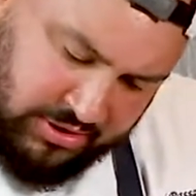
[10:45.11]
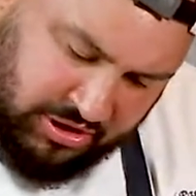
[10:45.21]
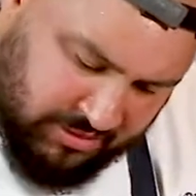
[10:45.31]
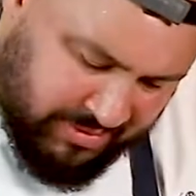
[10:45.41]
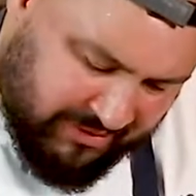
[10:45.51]

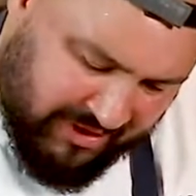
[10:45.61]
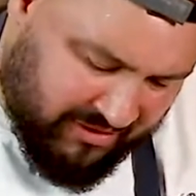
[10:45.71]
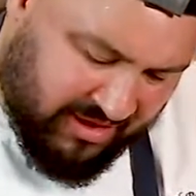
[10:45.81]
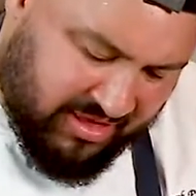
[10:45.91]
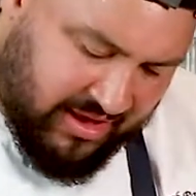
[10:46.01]
Shouldn't be
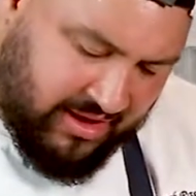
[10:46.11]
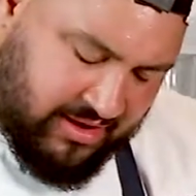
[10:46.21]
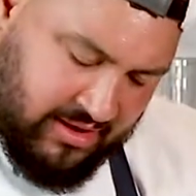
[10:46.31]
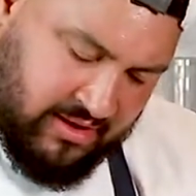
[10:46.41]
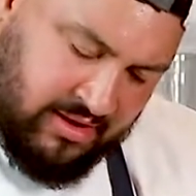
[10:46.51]
very
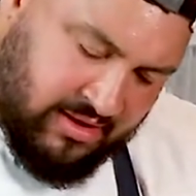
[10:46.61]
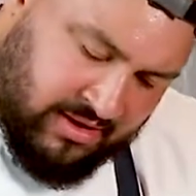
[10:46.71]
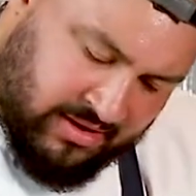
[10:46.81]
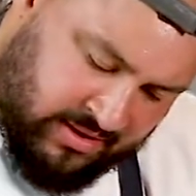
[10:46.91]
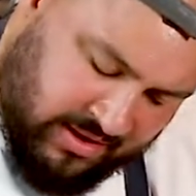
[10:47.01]
thick.
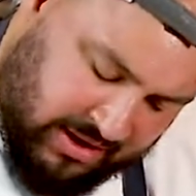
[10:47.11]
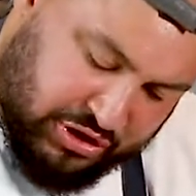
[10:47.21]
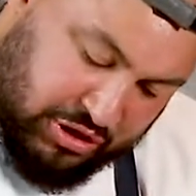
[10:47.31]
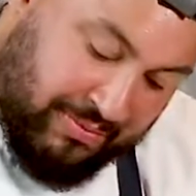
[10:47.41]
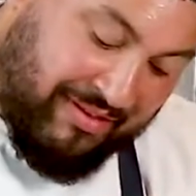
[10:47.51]
It
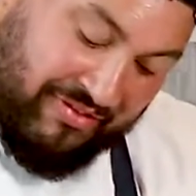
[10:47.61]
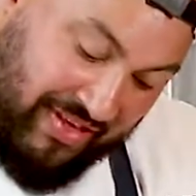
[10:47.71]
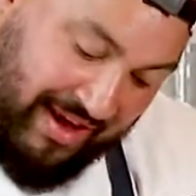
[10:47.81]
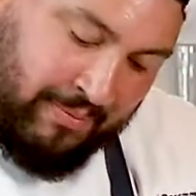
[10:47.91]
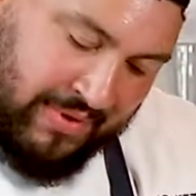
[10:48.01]
should be
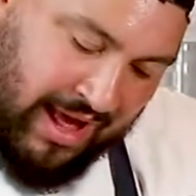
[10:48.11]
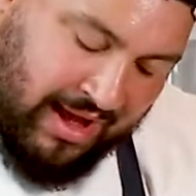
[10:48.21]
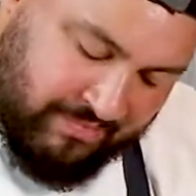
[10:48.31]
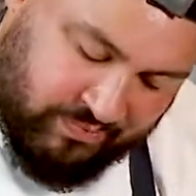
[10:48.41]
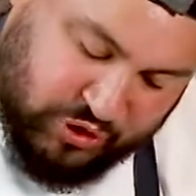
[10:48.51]
thick, but
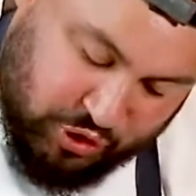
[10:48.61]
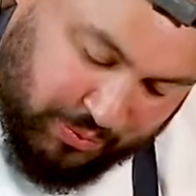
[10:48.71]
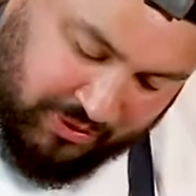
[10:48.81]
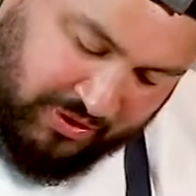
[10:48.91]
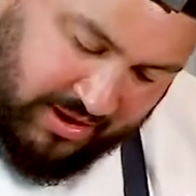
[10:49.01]
not
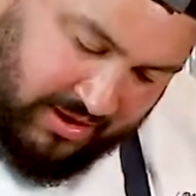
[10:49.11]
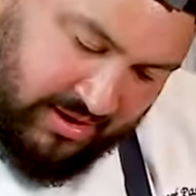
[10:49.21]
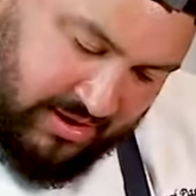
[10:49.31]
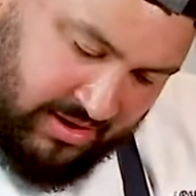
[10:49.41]
super thick.